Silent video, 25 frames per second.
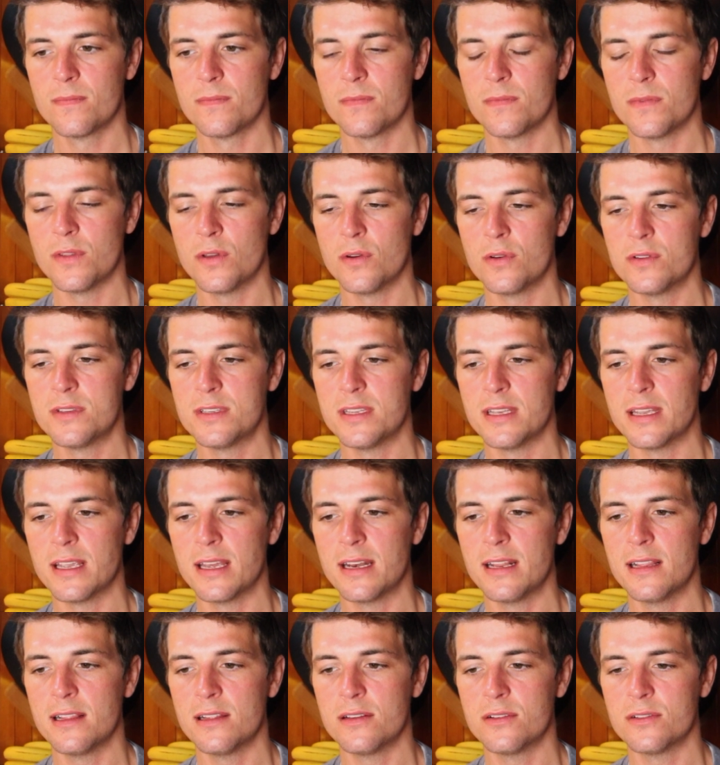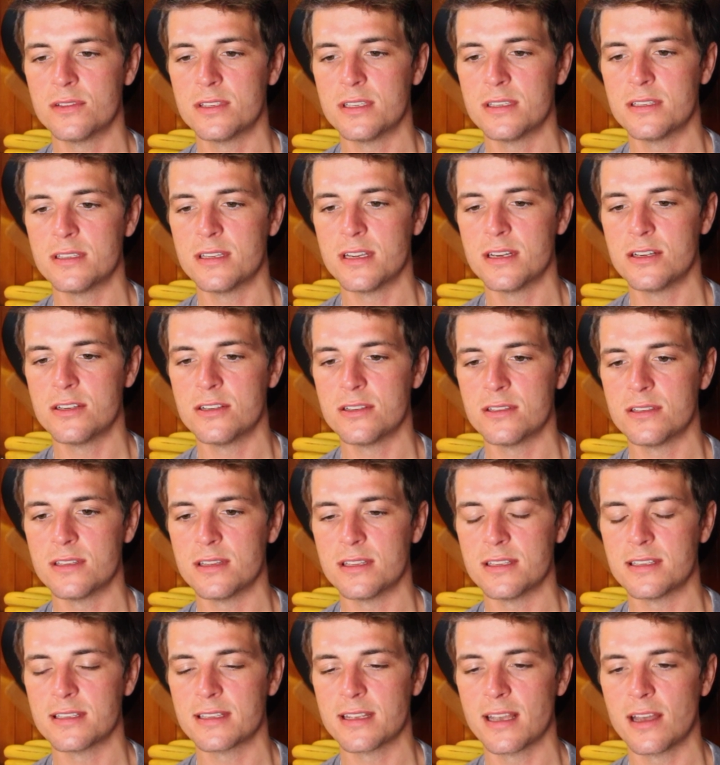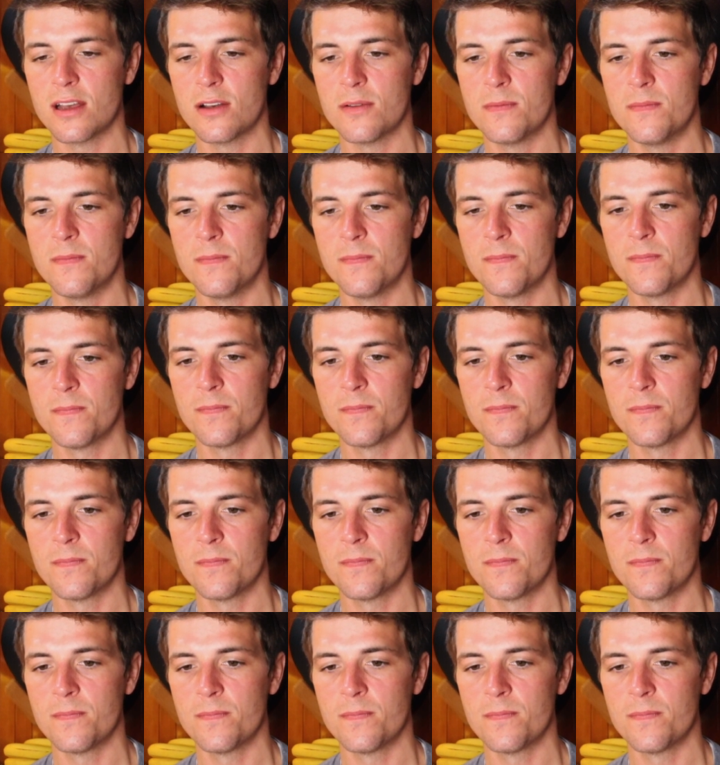Noticing any little sensations in the scalp.